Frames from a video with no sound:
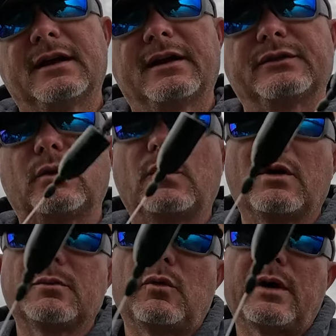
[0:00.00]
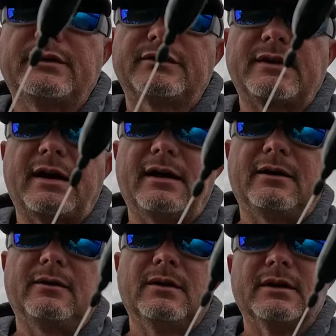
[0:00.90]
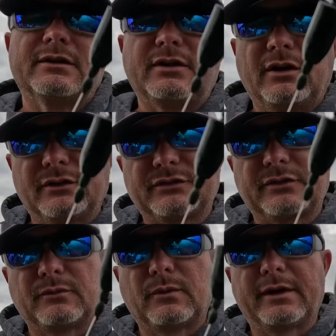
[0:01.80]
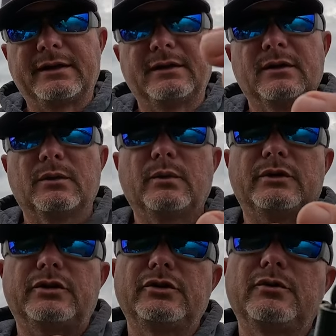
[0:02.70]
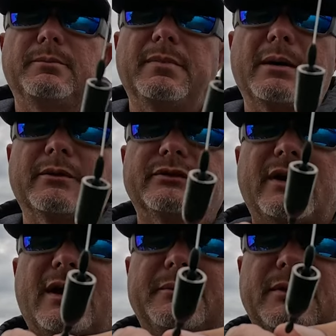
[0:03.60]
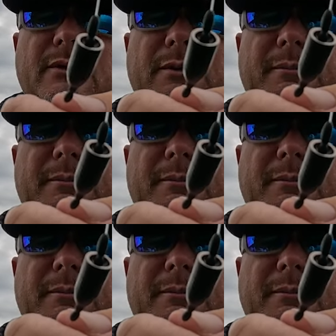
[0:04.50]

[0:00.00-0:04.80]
That's a worm weight style tungsten weight with 2 bobber stops on the